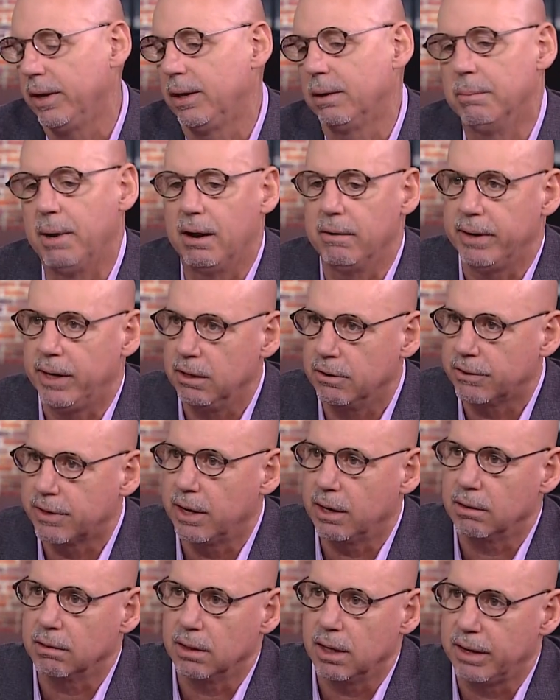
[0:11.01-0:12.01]
think about
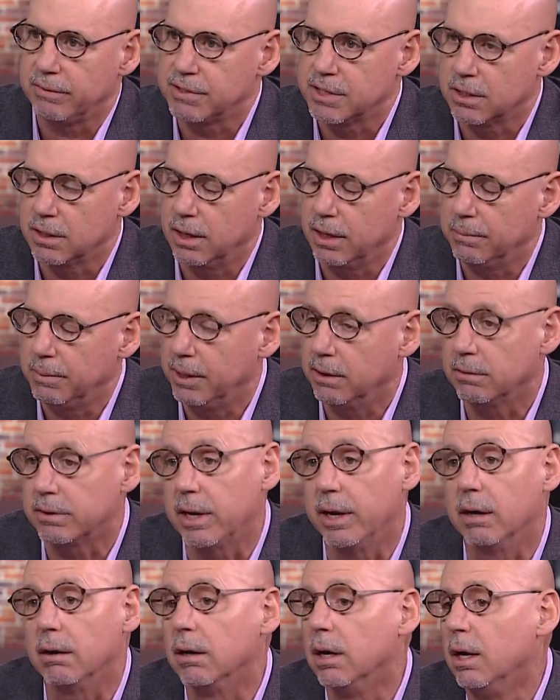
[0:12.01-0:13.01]
healthcare, life, um,
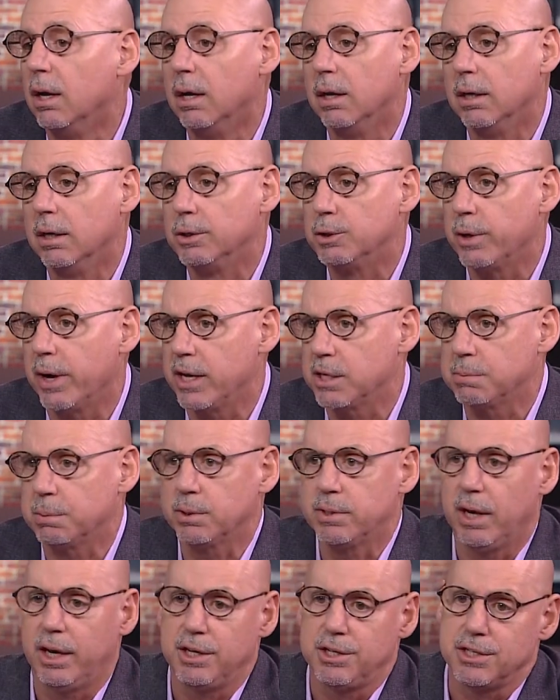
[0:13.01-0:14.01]
healthcare,
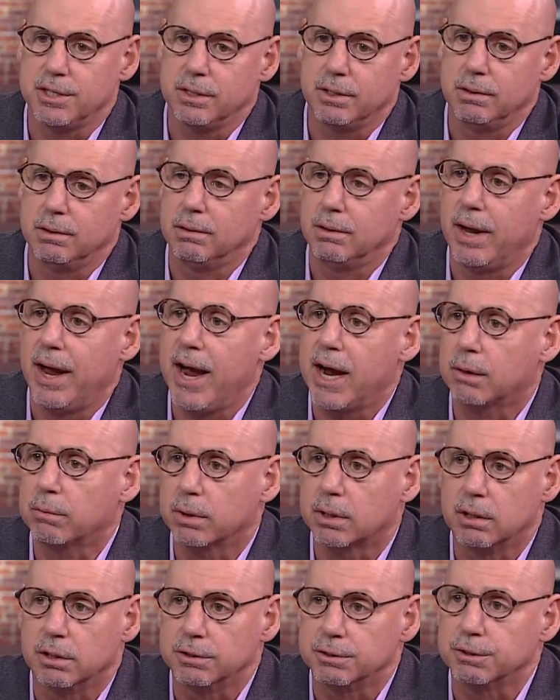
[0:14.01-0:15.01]
transportation,
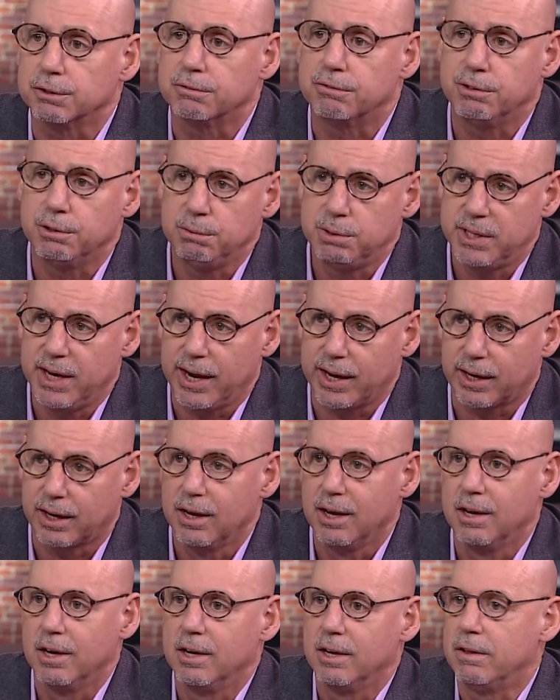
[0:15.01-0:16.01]
agriculture, food
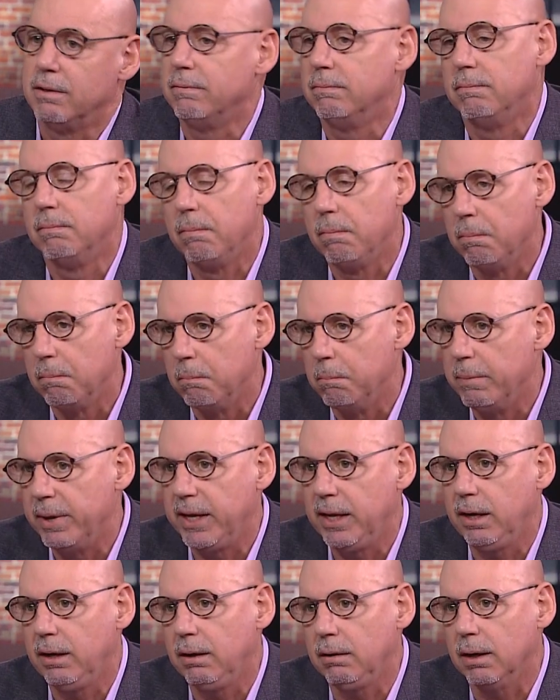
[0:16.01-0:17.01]
tech
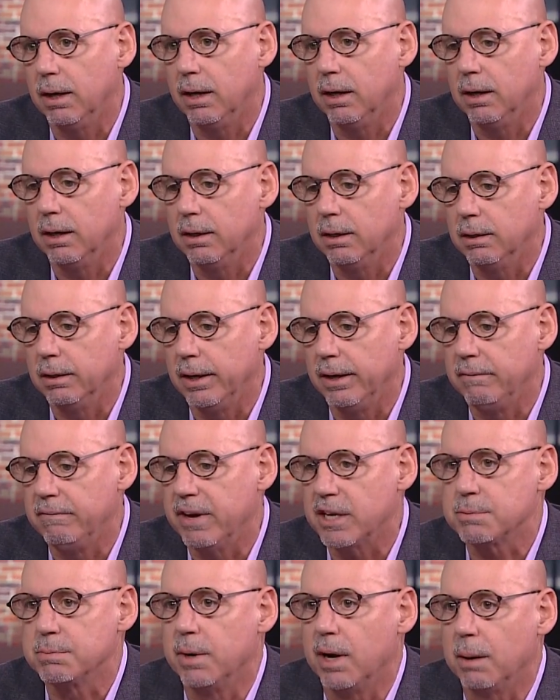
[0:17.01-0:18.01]
many uh,
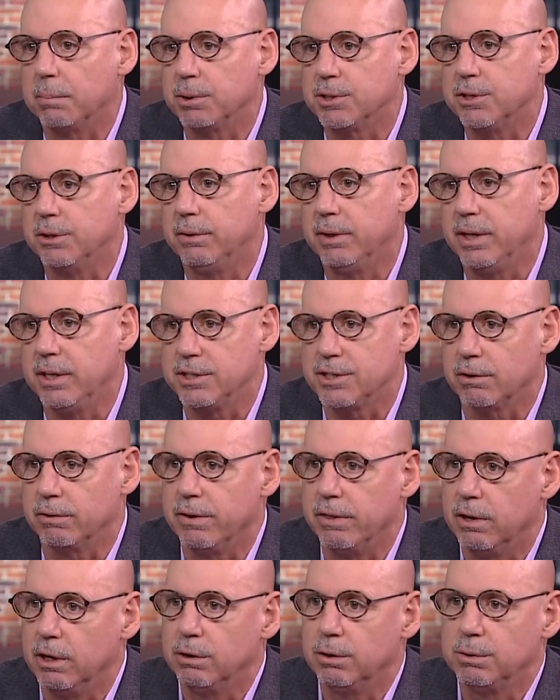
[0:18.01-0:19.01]
investment opportunities
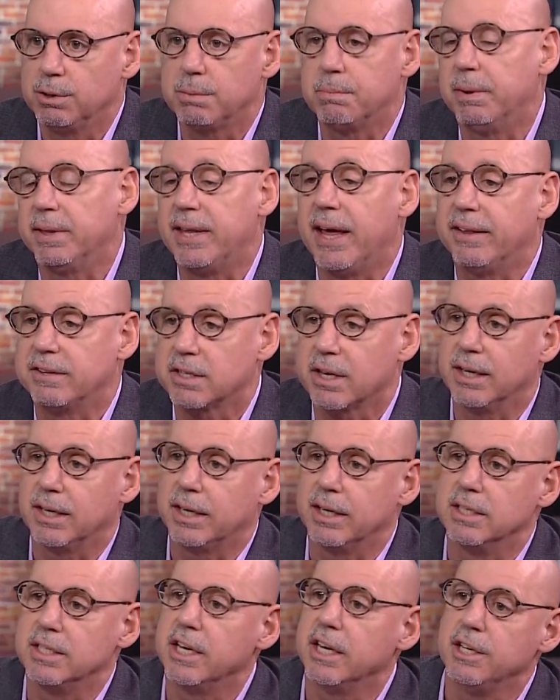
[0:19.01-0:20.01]
are in those, but that's
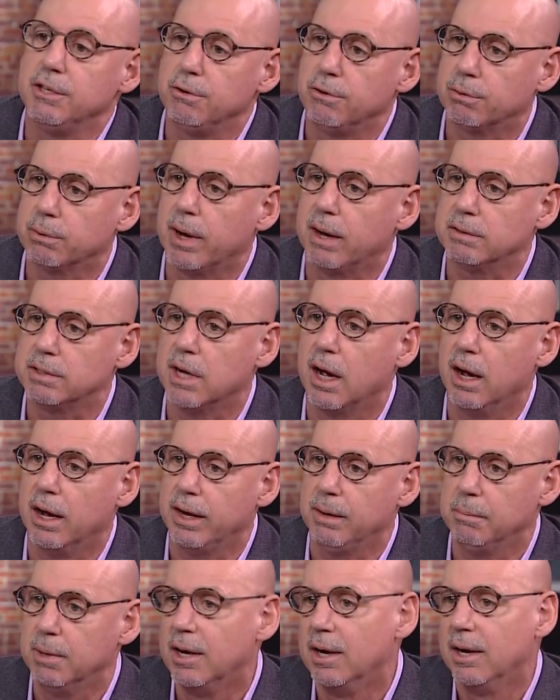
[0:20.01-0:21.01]
going to continue throughout
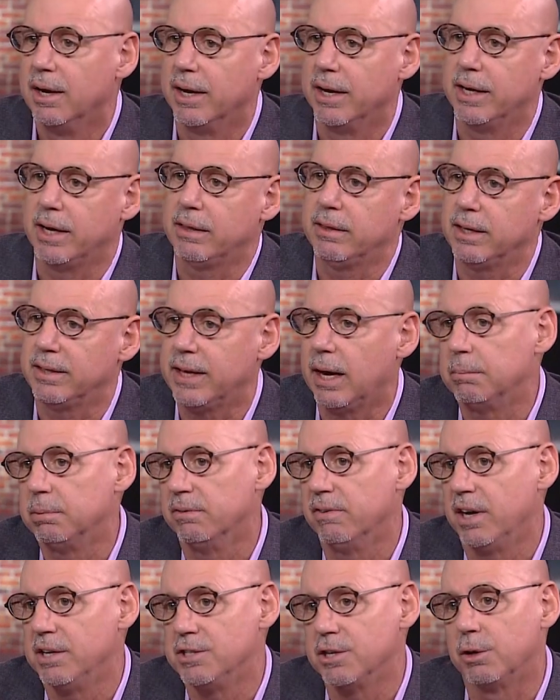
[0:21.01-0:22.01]
time. And I think that
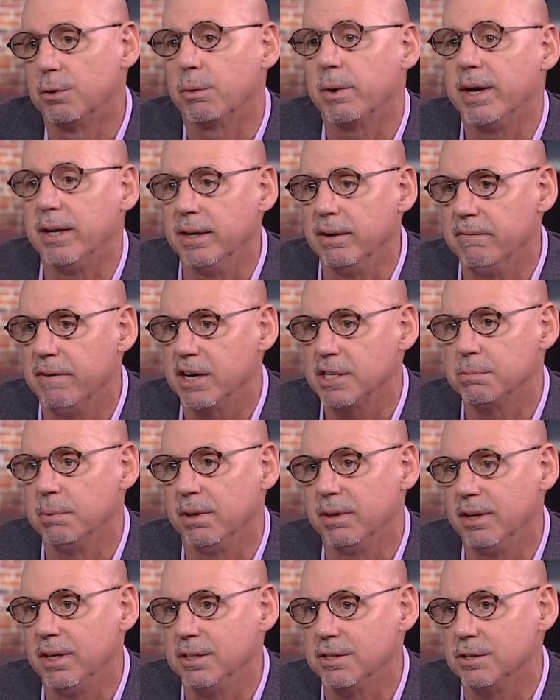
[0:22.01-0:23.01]
provides a great
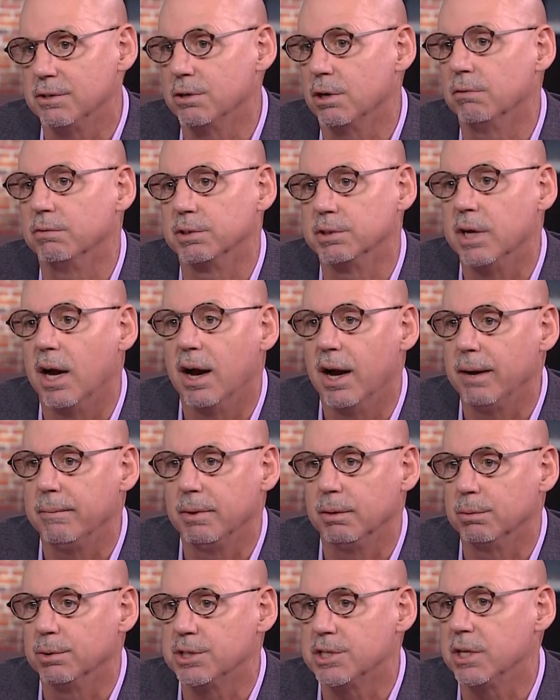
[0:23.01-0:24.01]
investment thesis over
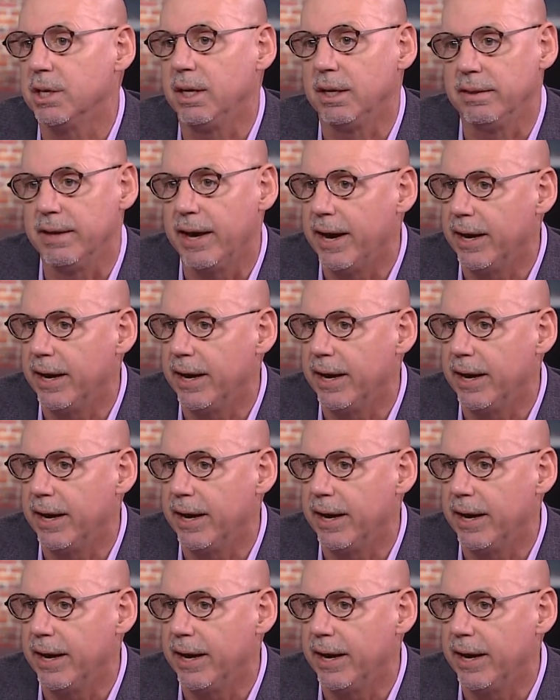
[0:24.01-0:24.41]
time, and we're seeing